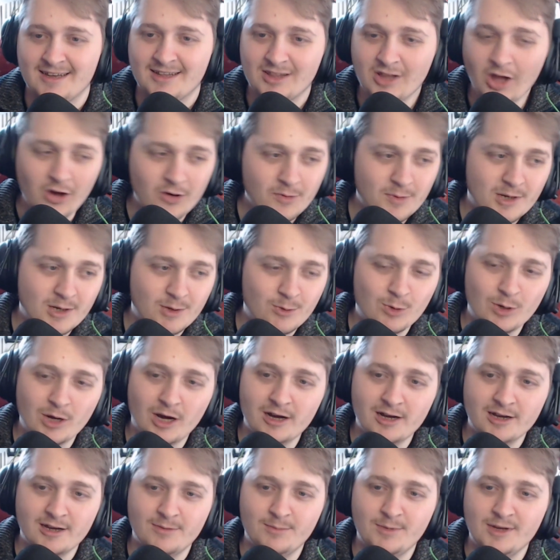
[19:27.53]
Nobody would
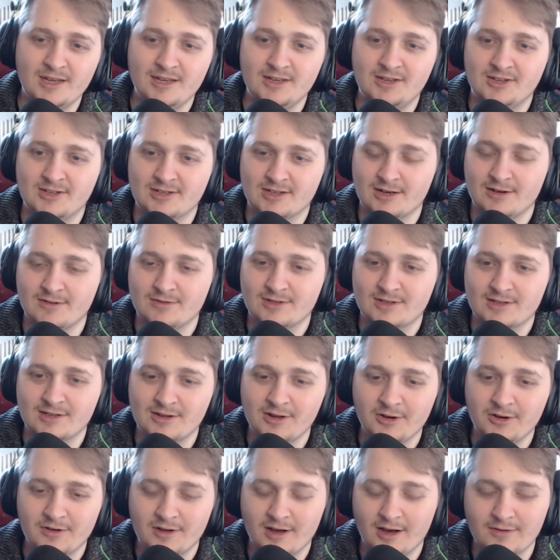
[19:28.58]
hire me because I was
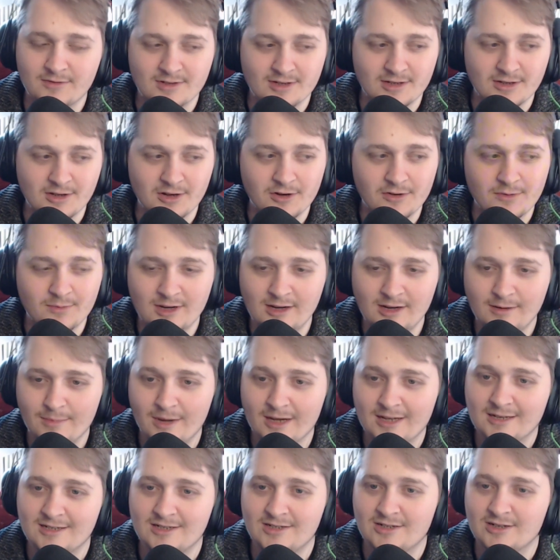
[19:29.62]
a nobody
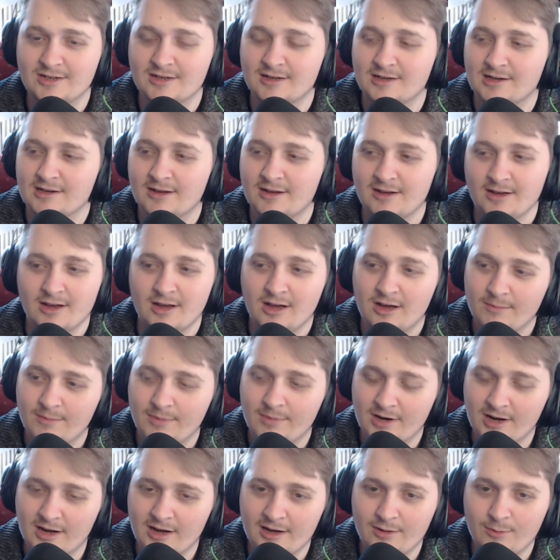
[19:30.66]
manager.
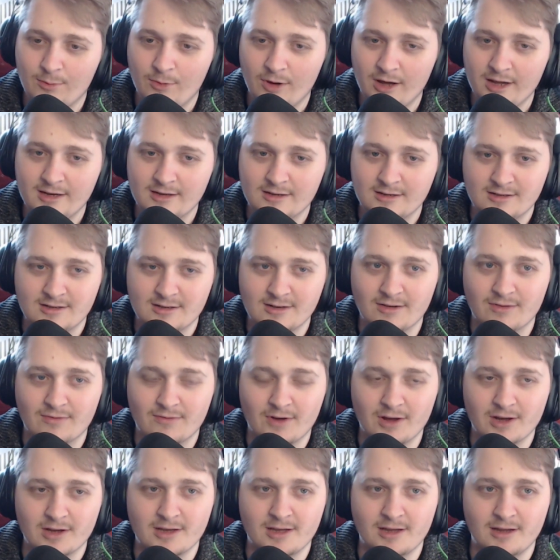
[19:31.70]
But I went to
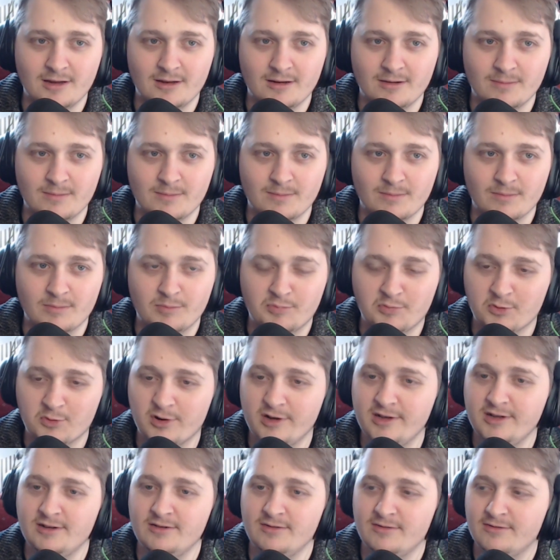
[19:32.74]
fucking
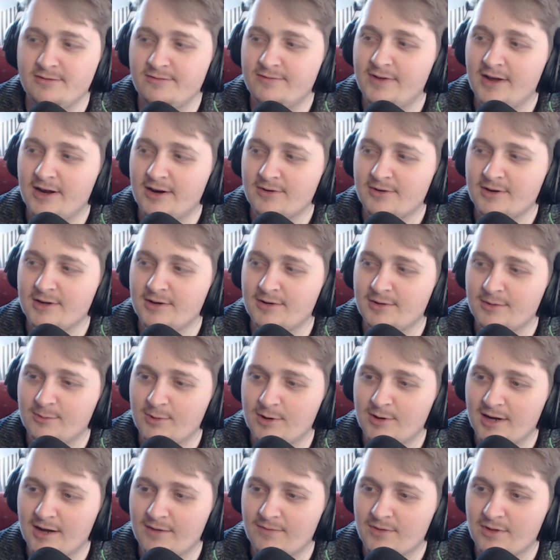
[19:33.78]
Britain Ferry or
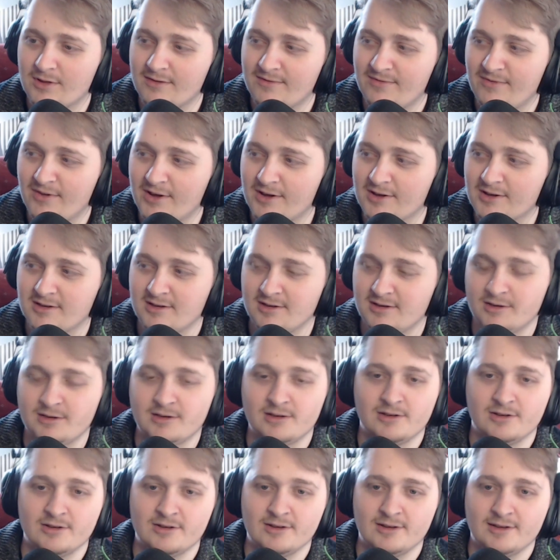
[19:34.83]
whatever the fuck
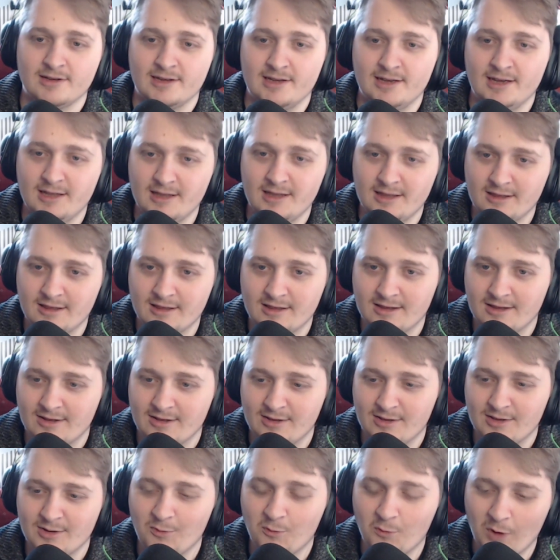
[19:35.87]
in
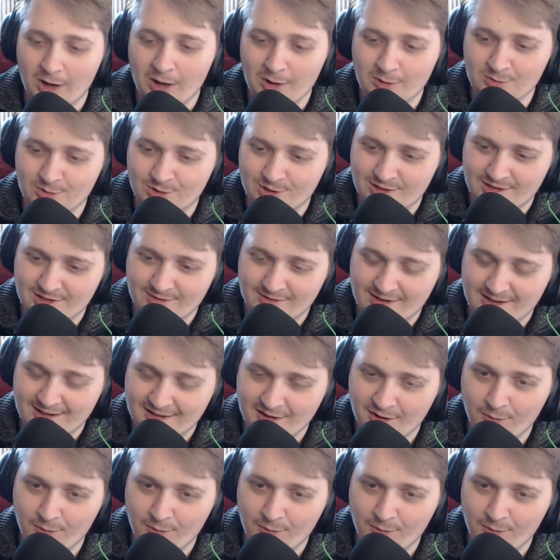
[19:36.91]
the Welsh